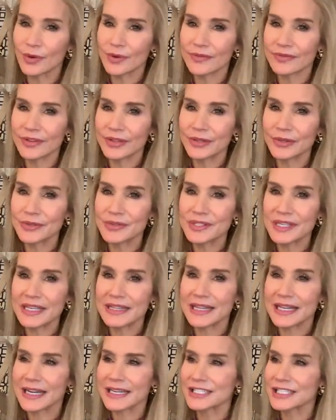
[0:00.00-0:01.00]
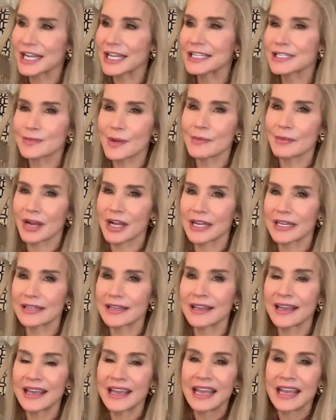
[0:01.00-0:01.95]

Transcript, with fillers: reviews, and then I'd change my mind.